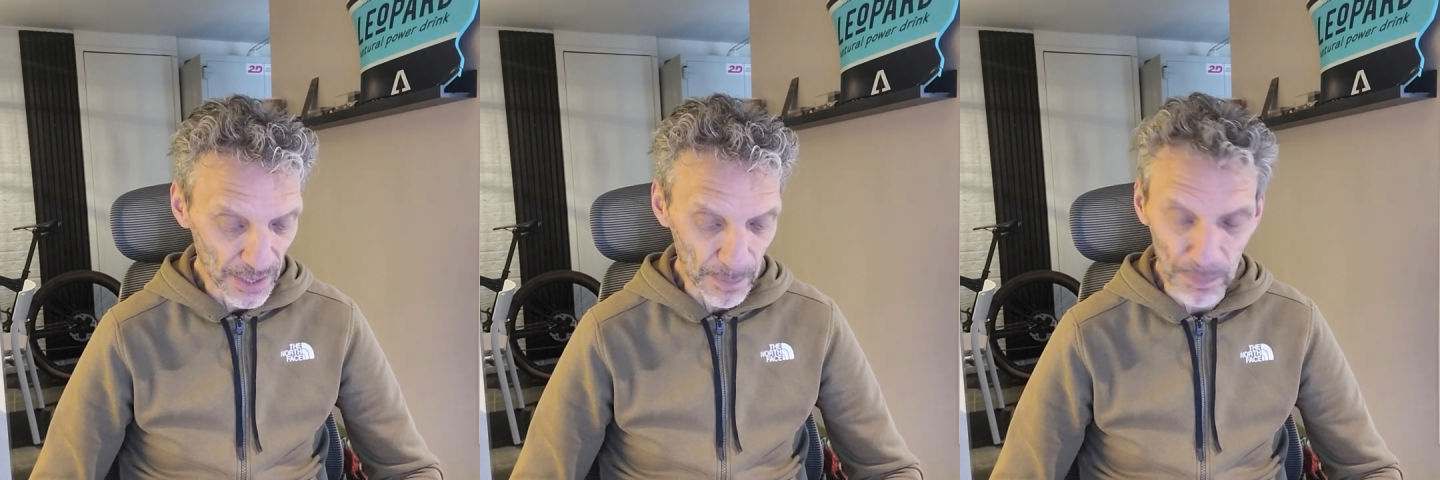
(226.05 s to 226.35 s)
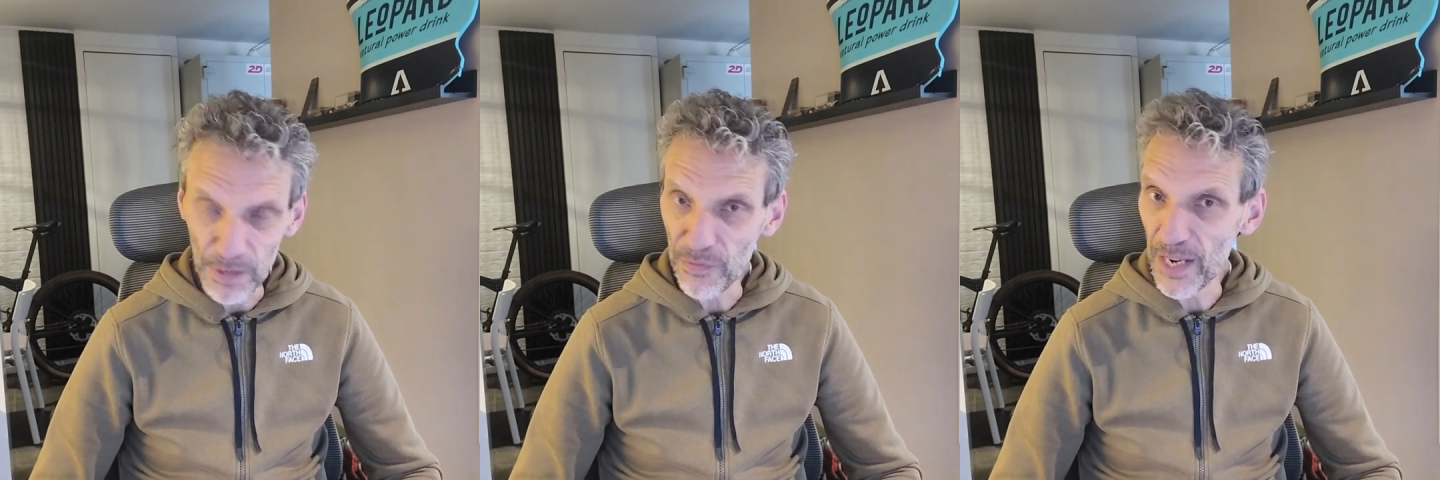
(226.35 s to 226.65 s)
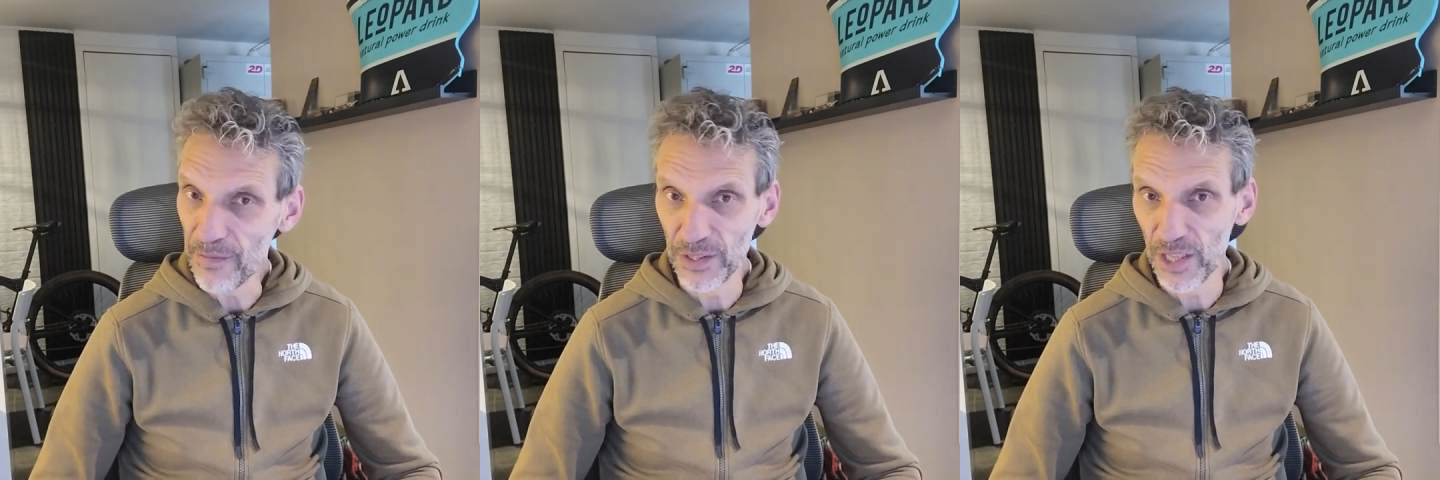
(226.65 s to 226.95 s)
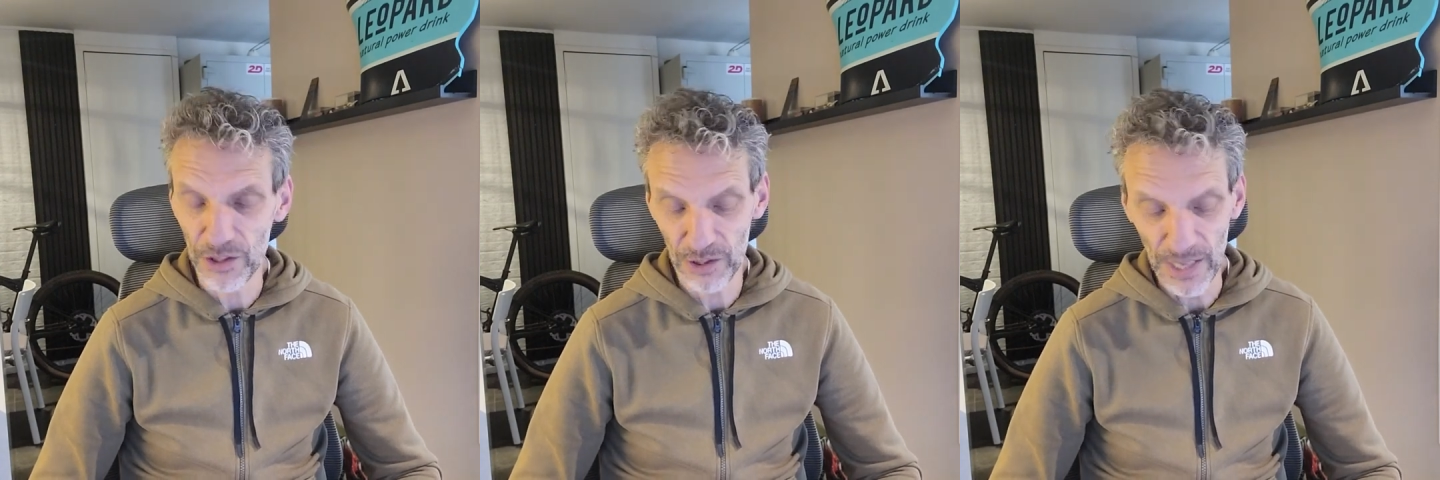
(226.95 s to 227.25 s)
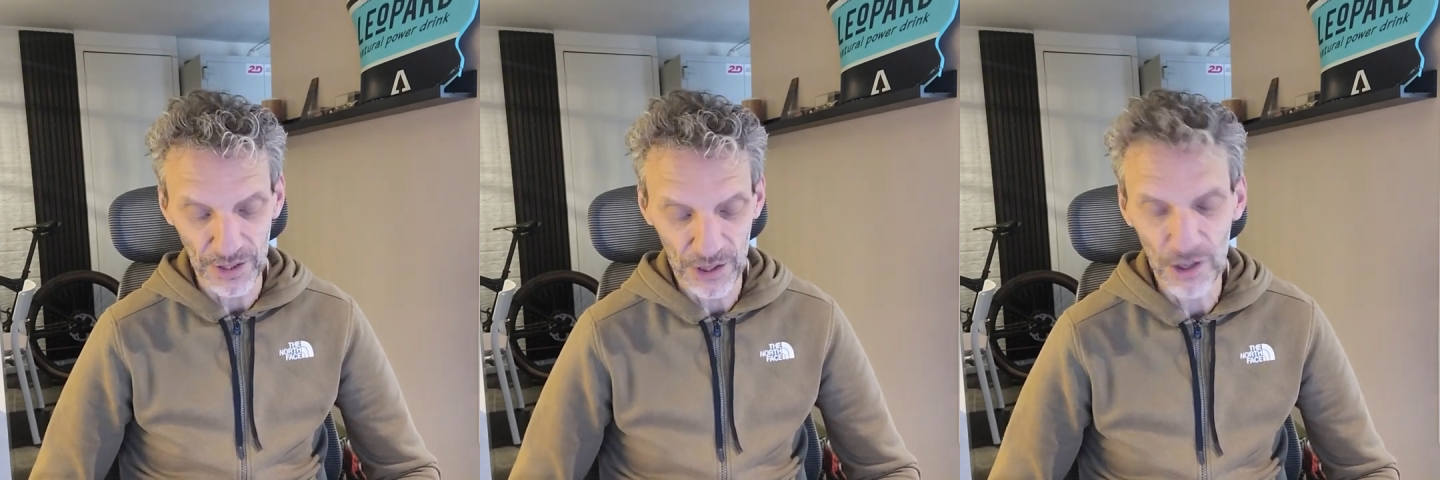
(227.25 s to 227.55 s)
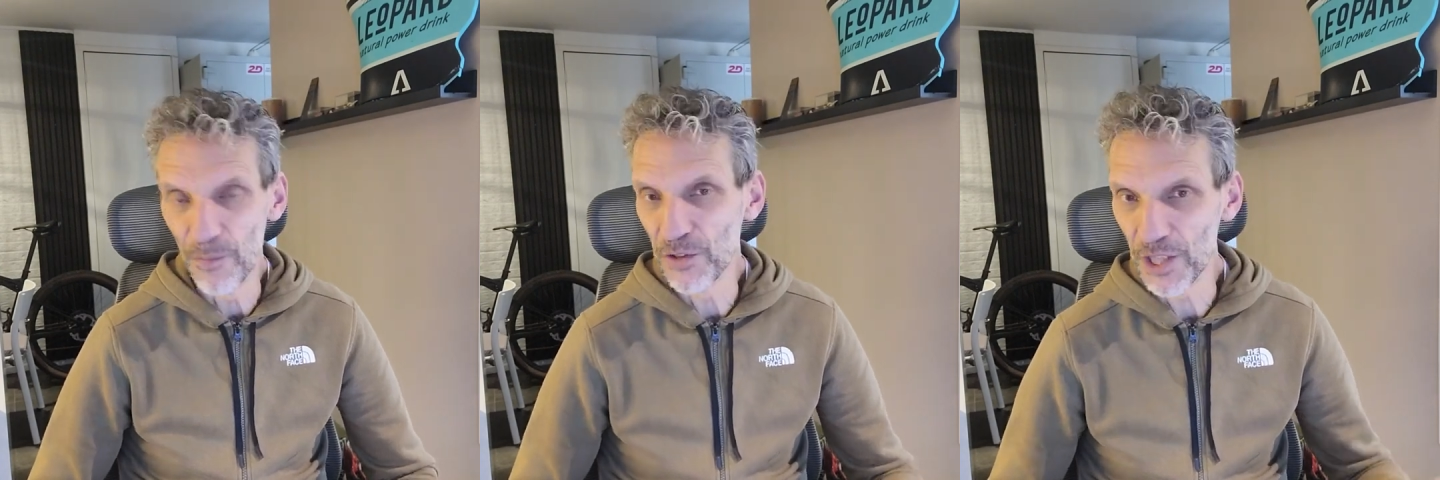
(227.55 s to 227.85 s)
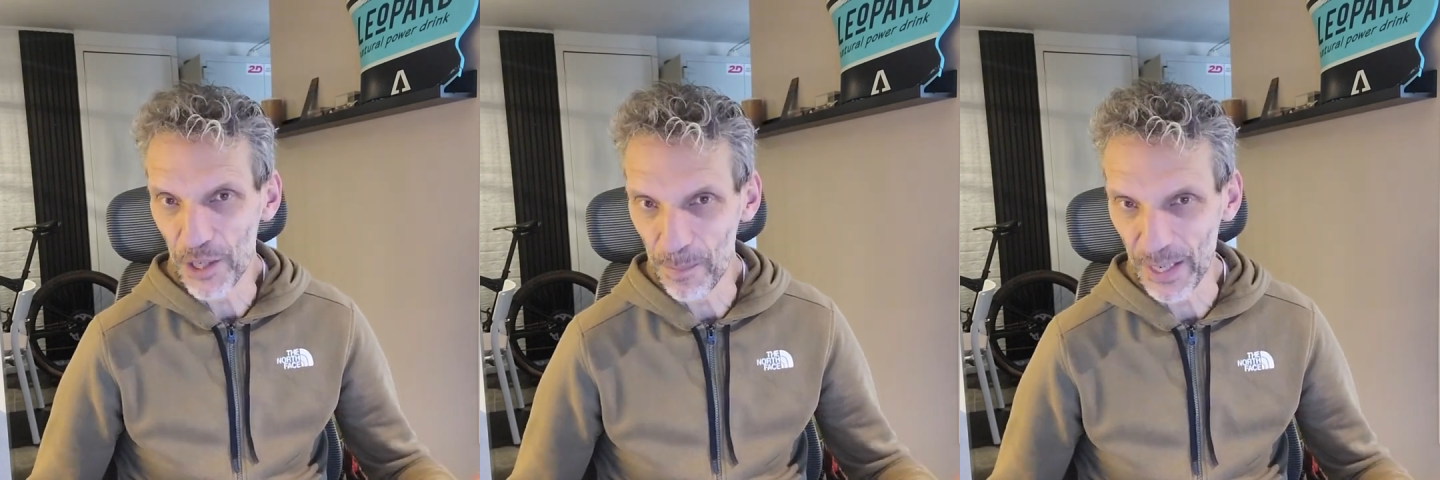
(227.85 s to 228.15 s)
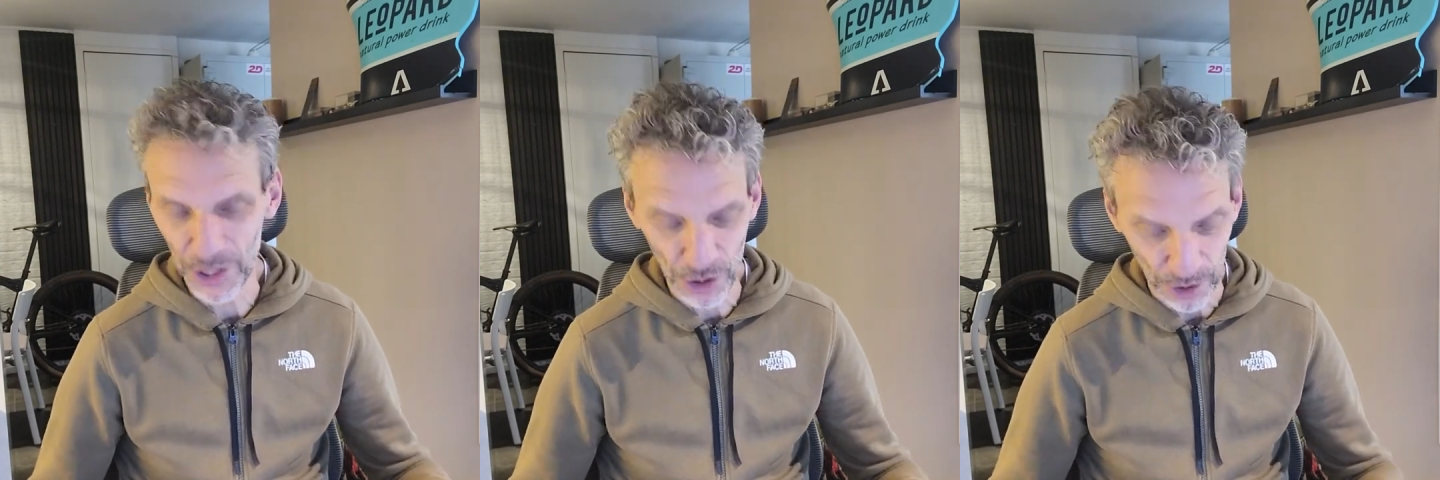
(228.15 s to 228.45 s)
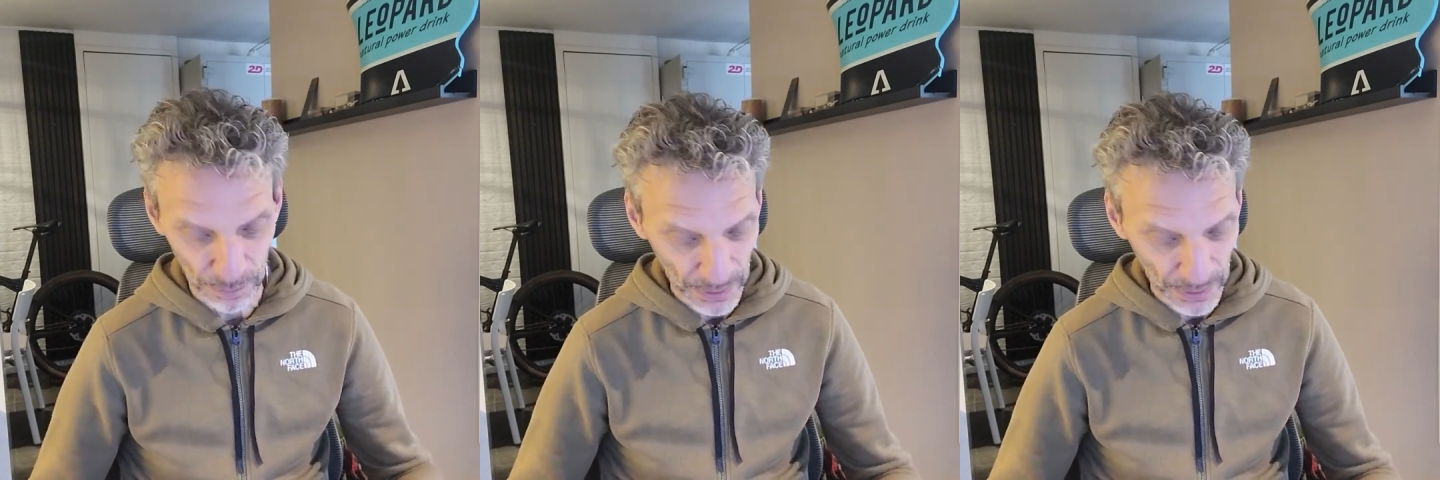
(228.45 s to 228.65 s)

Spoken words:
P5, and that's obviously a big shocker.